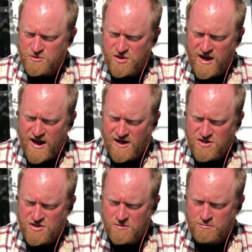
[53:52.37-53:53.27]
should
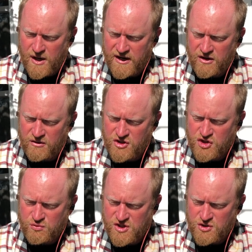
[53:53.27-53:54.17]
act as our buyer and
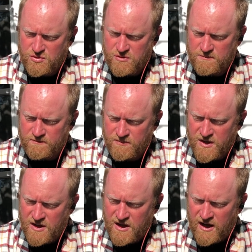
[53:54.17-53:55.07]
treasurer,
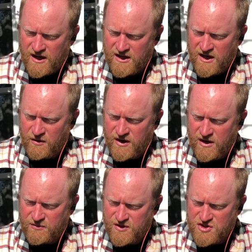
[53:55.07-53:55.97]
and carry
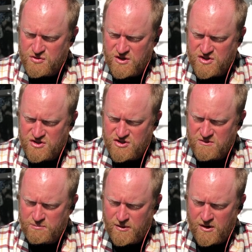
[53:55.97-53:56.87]
out the instructions
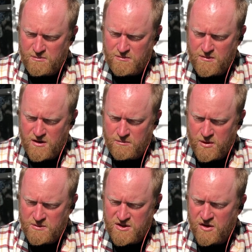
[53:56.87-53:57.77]
of
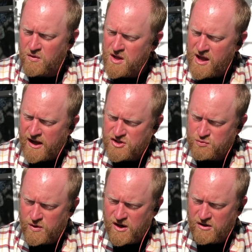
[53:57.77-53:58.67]
Parmeno,
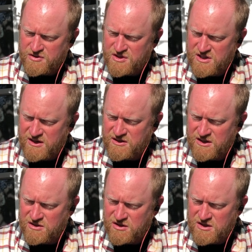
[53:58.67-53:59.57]
as well as
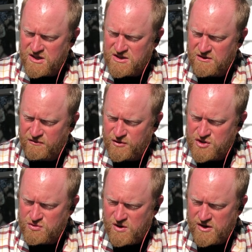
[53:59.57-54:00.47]
attending to the needs of
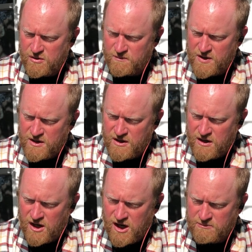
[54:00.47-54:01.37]
Filostrato.
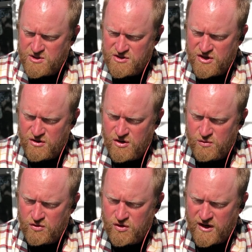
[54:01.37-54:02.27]
Tendera
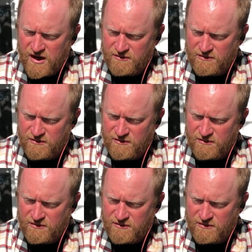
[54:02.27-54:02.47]
will look